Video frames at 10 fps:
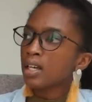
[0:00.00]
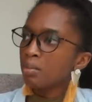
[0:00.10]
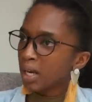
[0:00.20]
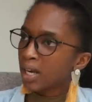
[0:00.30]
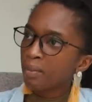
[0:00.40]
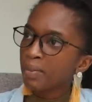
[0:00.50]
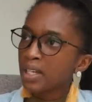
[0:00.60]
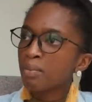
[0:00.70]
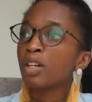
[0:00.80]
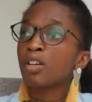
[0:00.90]
in my
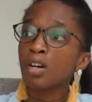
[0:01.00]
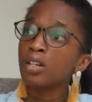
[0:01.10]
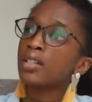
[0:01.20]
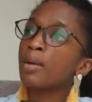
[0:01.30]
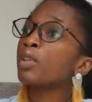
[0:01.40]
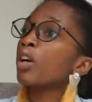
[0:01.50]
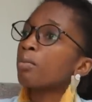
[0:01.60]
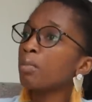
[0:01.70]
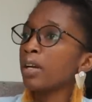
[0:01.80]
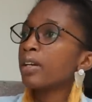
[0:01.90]
company, because I'm not
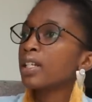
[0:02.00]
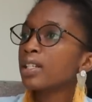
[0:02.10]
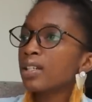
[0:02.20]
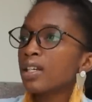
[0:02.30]
married.